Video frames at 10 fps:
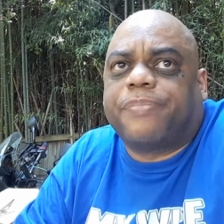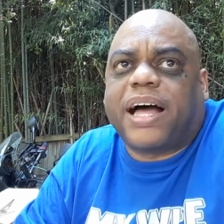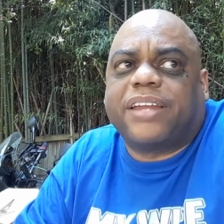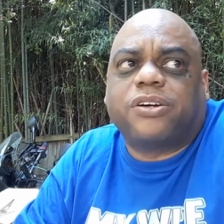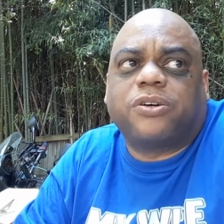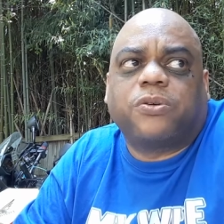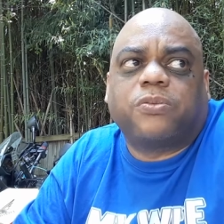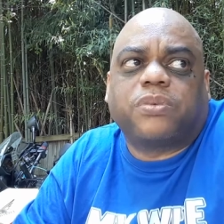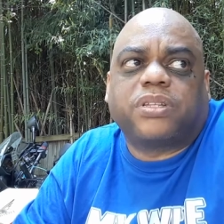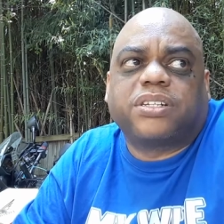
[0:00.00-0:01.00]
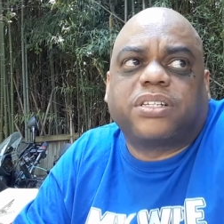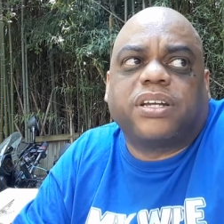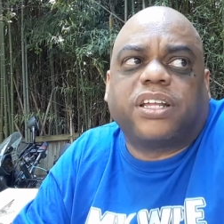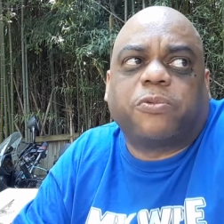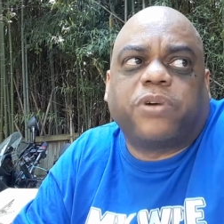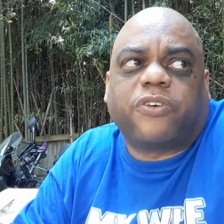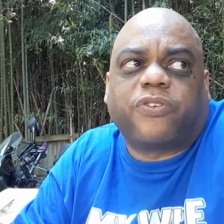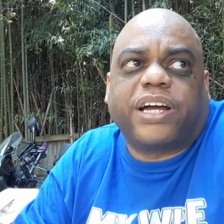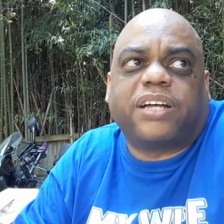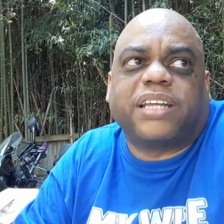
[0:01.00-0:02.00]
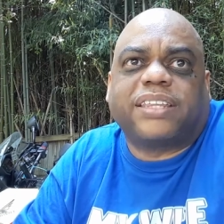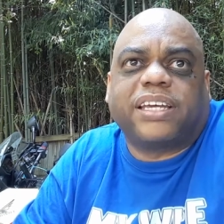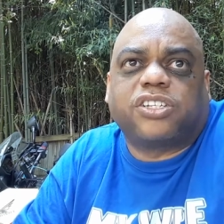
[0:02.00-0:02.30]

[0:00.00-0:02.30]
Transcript: I know there's another one around that I think